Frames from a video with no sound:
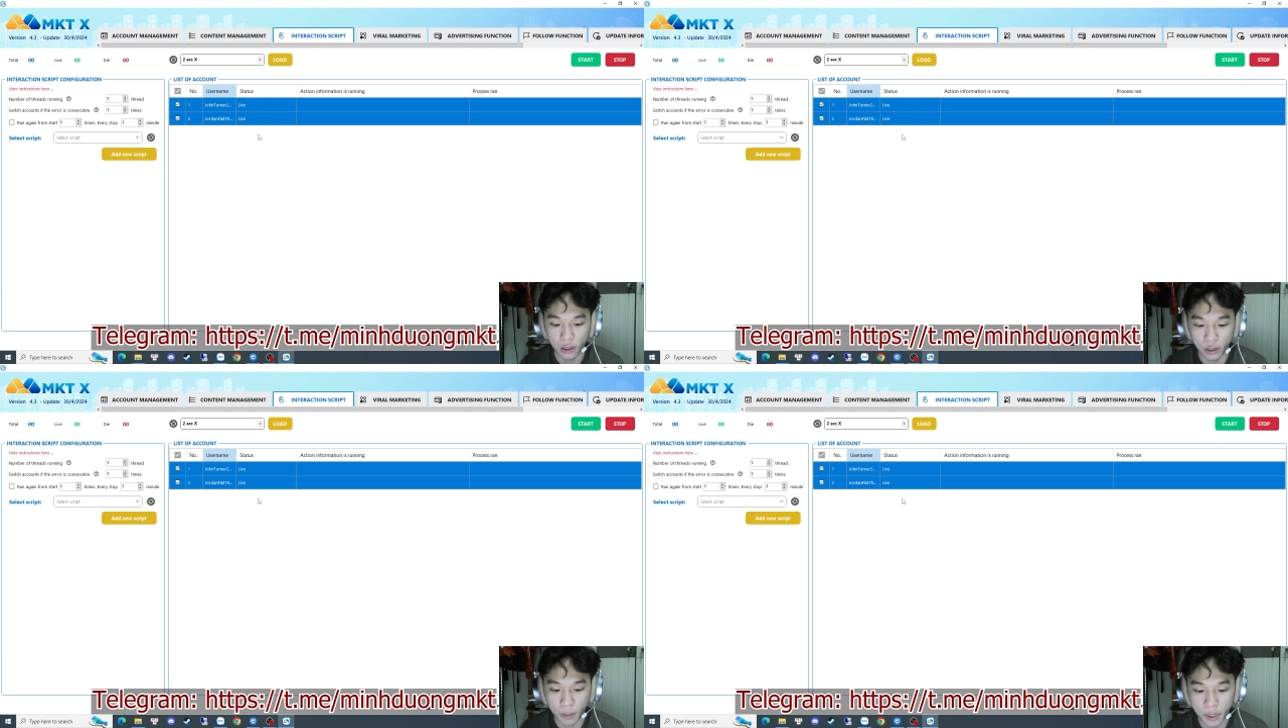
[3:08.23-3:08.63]

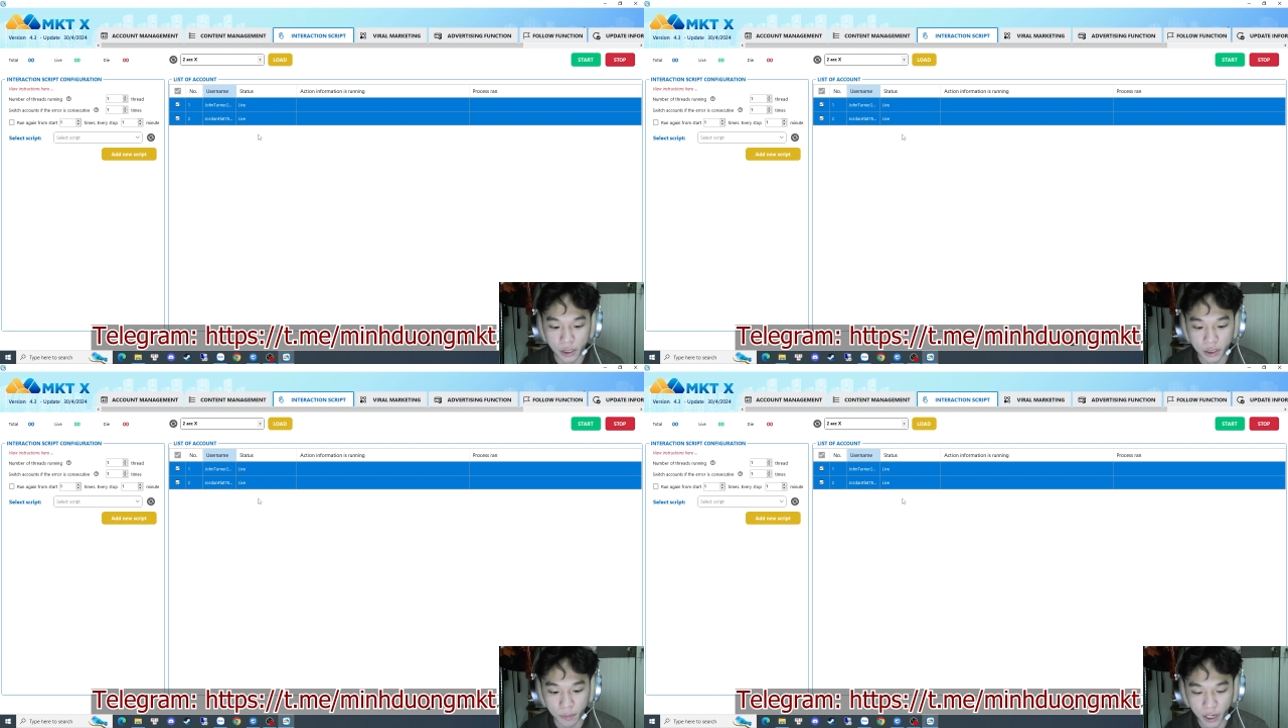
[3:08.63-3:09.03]
let
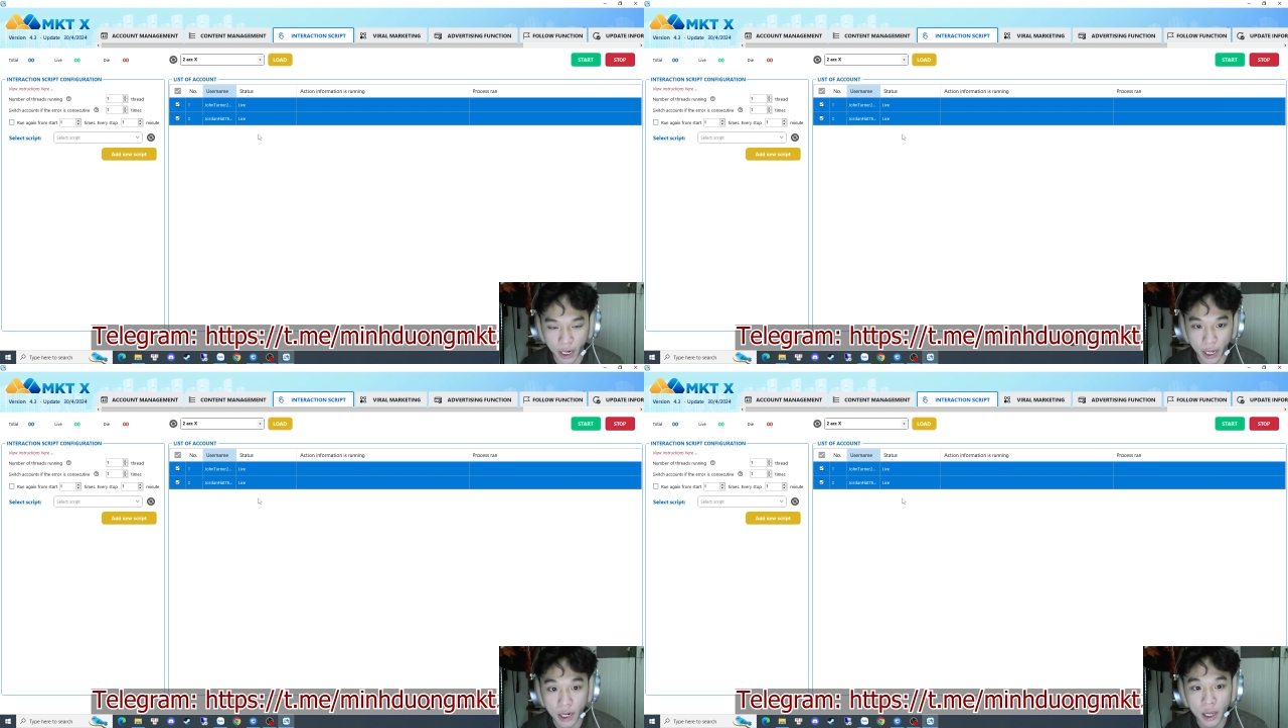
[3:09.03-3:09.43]
me speak
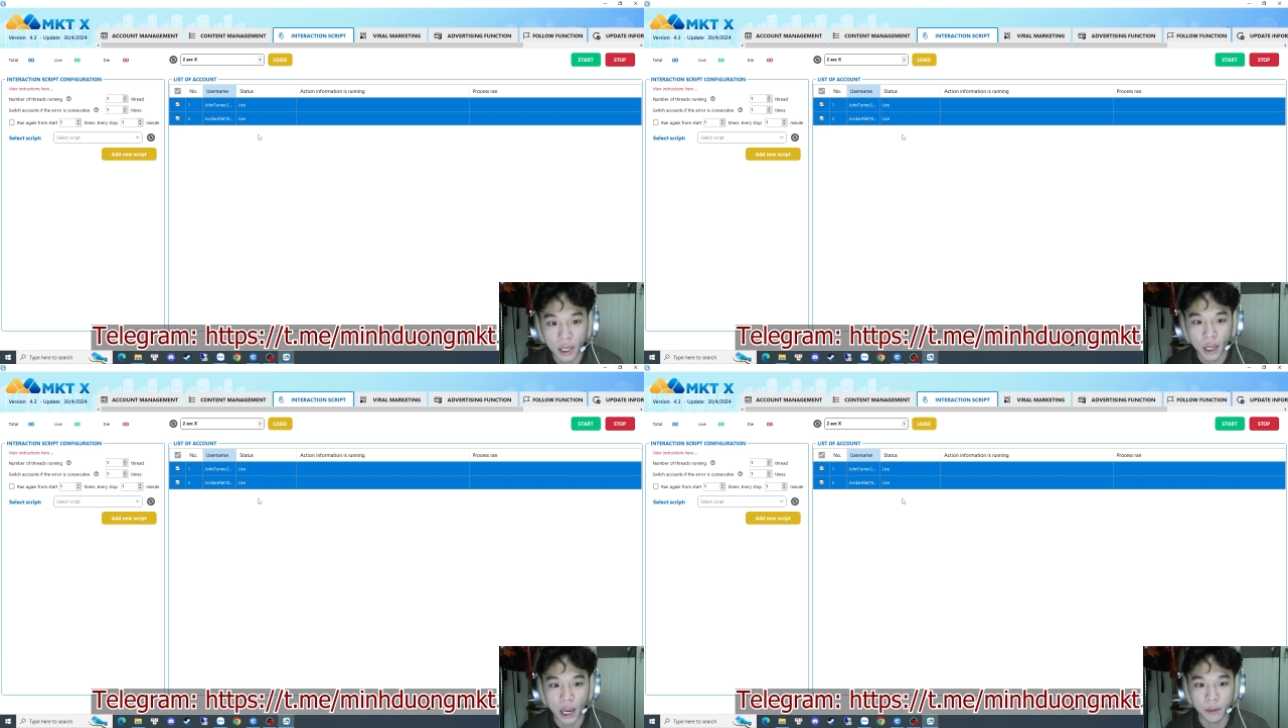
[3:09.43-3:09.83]
again.
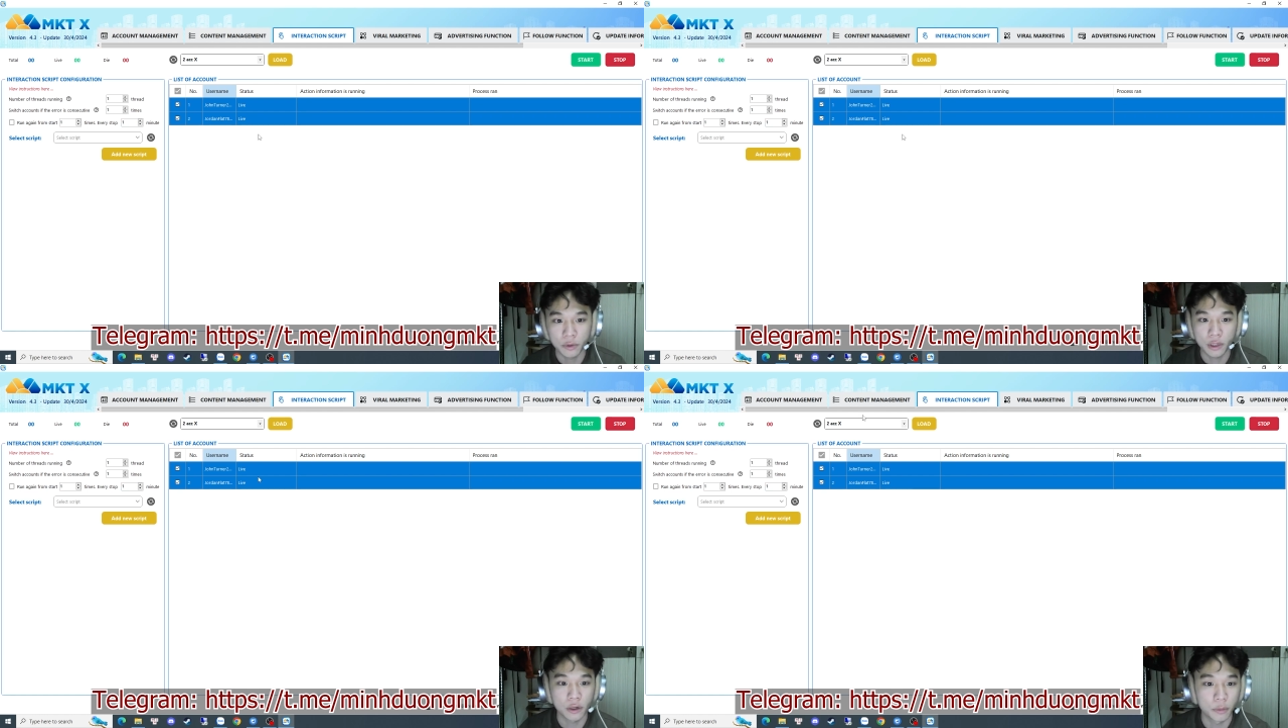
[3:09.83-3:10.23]
I have
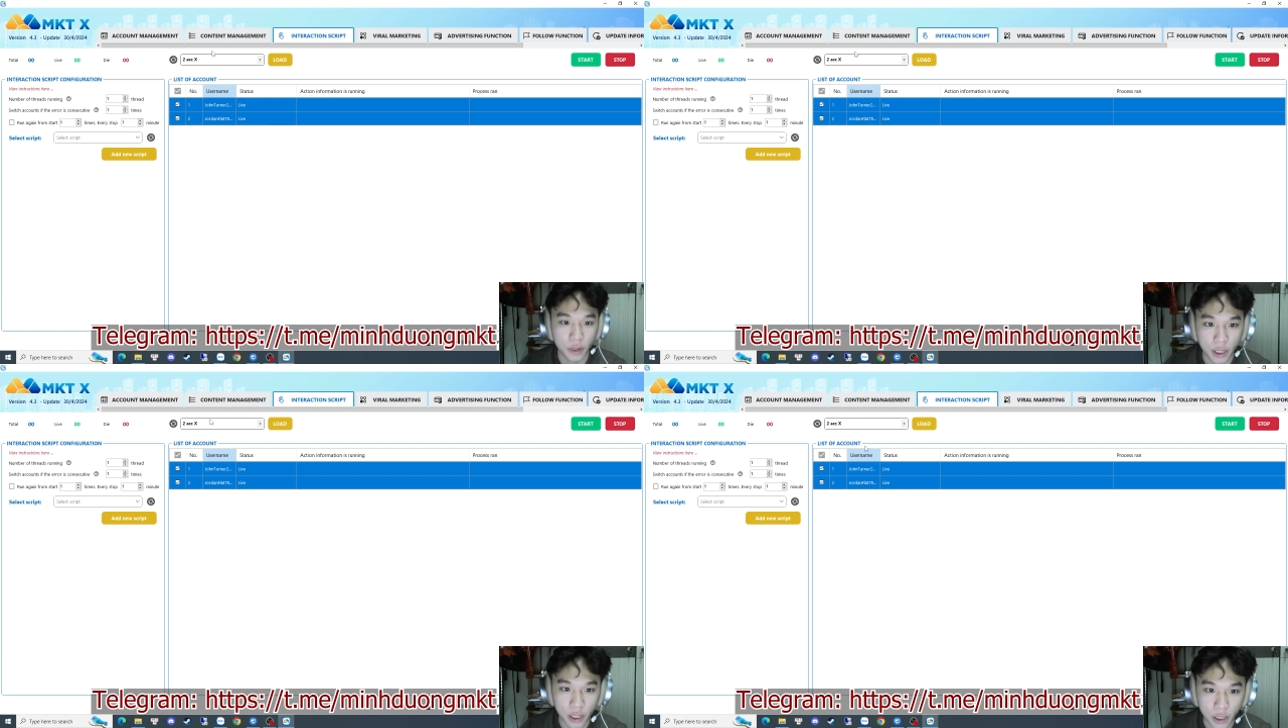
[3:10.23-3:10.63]
2
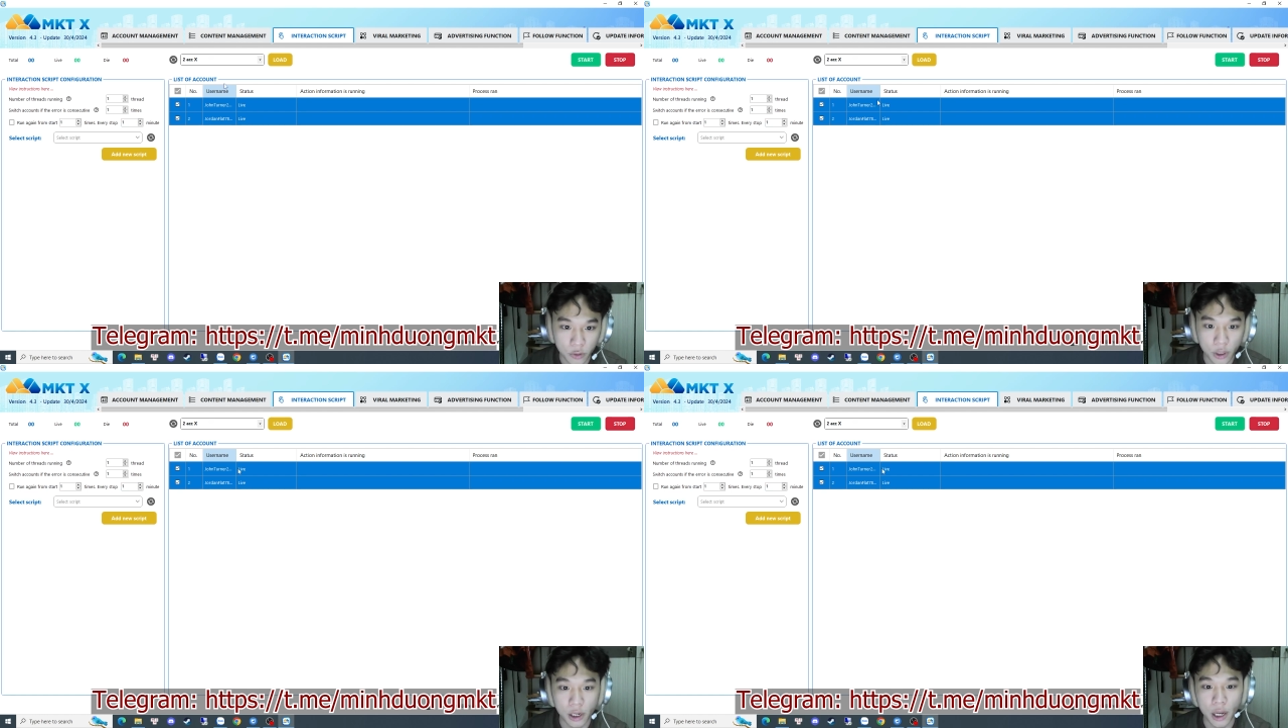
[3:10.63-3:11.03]
of the
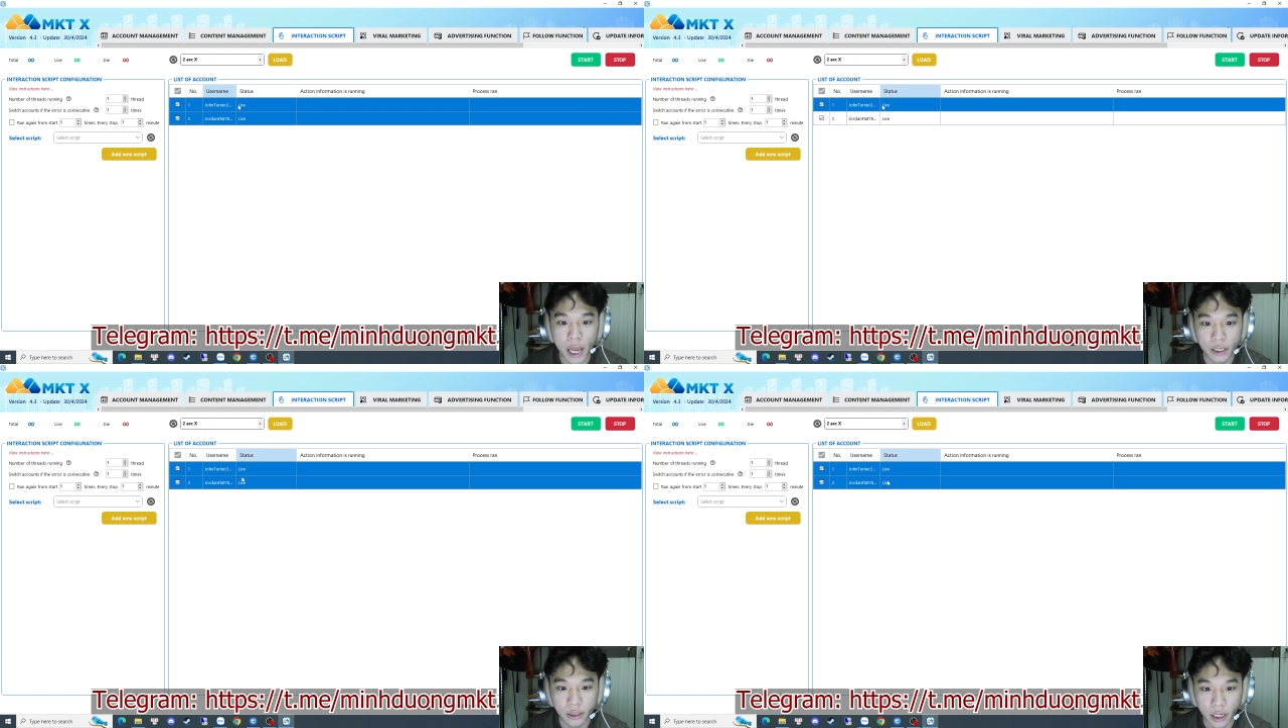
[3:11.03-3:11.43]
Twitter
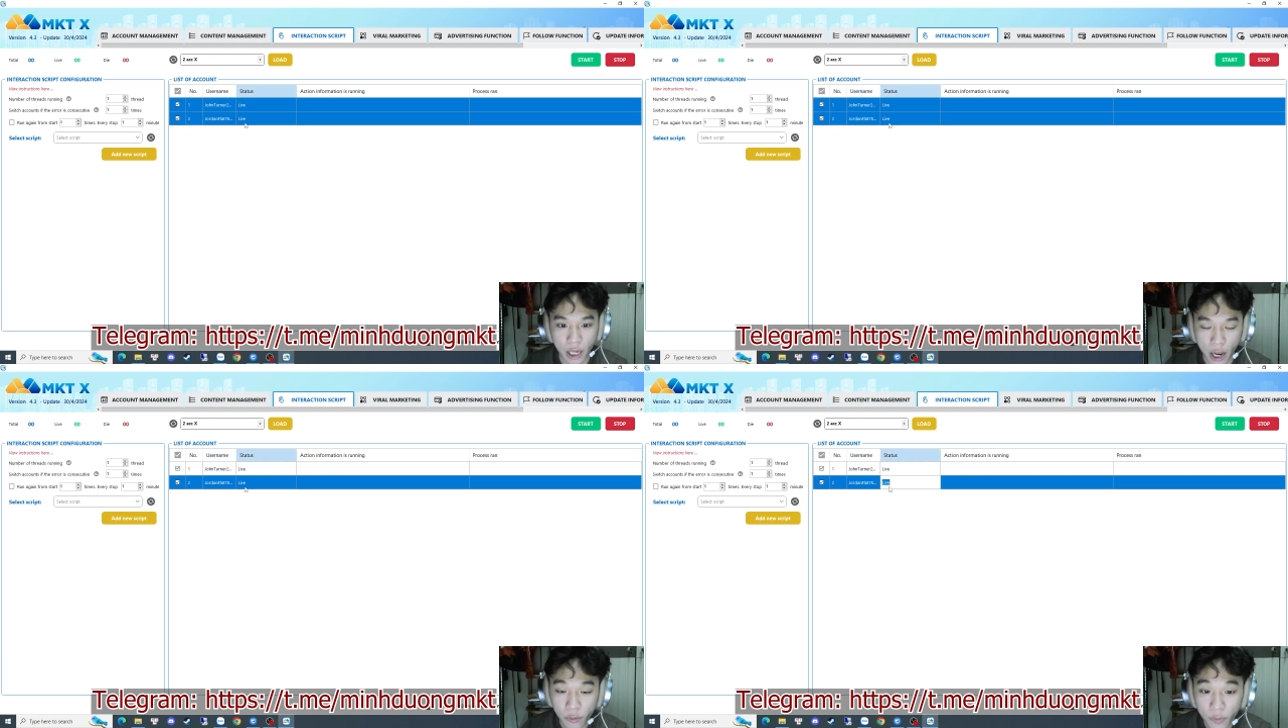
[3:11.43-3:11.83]
X
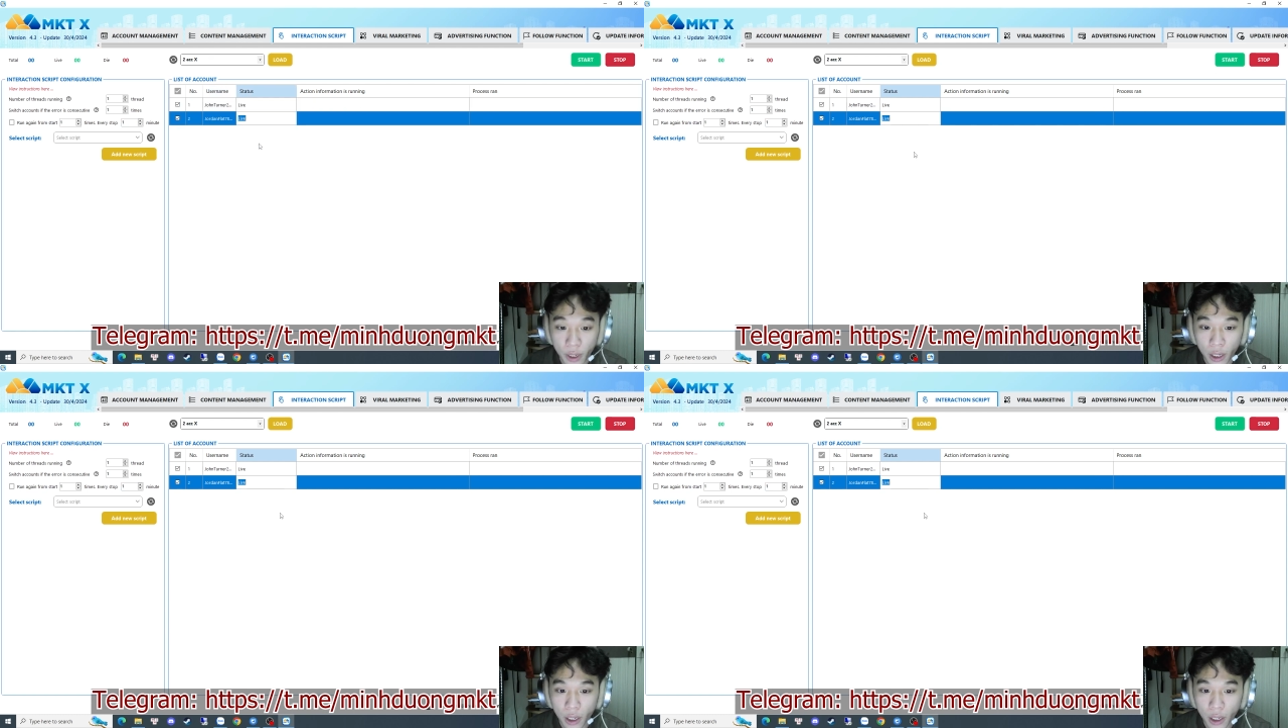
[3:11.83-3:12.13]
account,